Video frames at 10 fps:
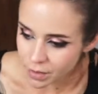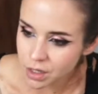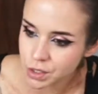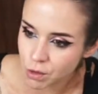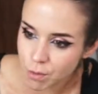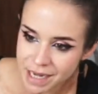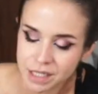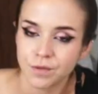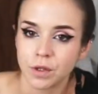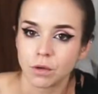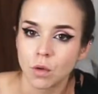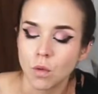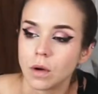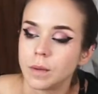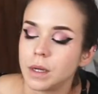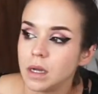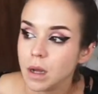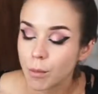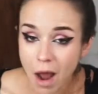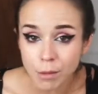So it makes it feel cool.
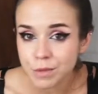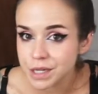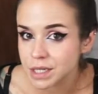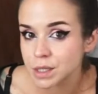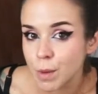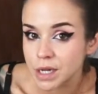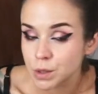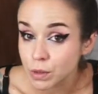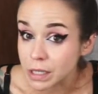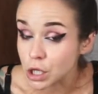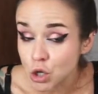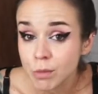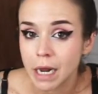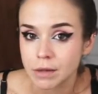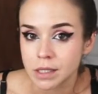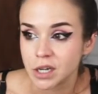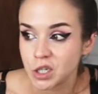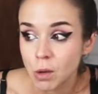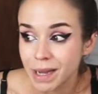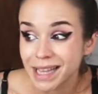Problem is when it's really humid outside, you
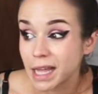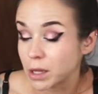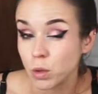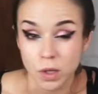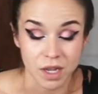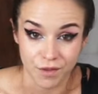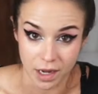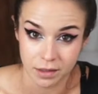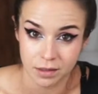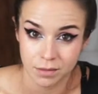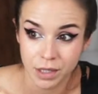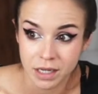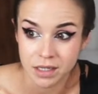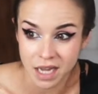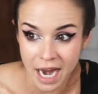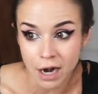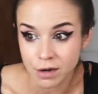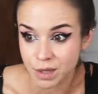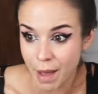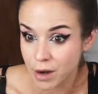don't get that cooling effect because the air
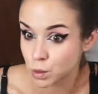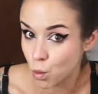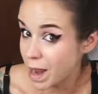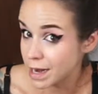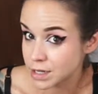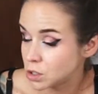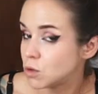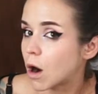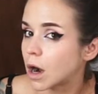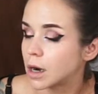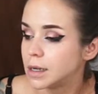is about as wet as you are.